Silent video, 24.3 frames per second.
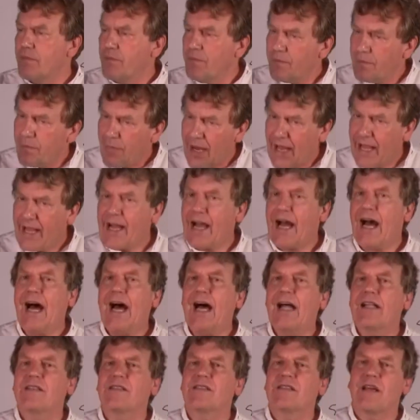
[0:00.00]
by
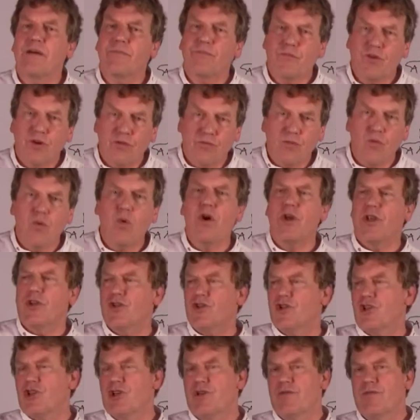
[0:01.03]
concept of
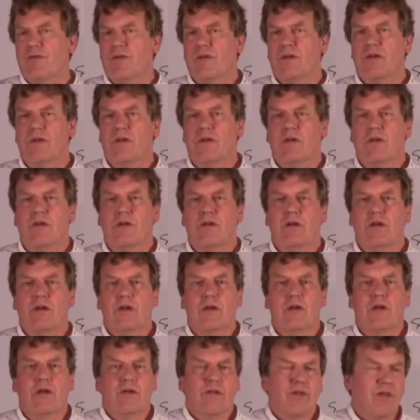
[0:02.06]
which
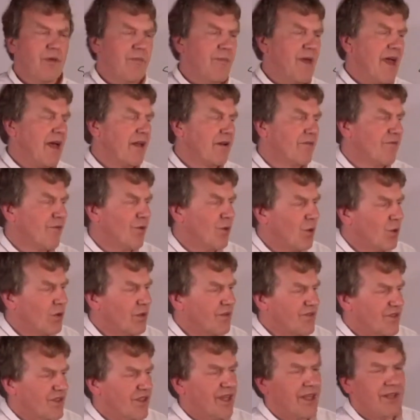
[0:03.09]
the manifold
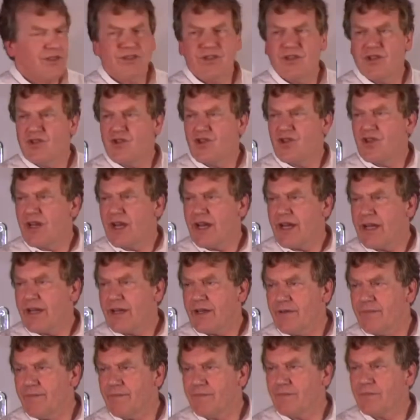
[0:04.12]
of sense is united,
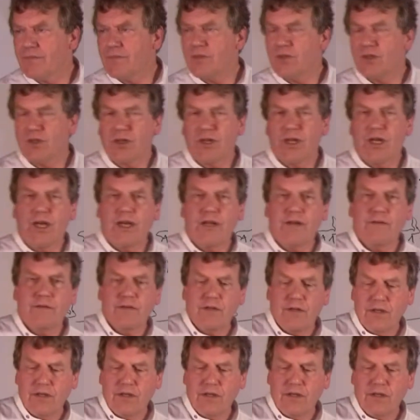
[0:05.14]
okay?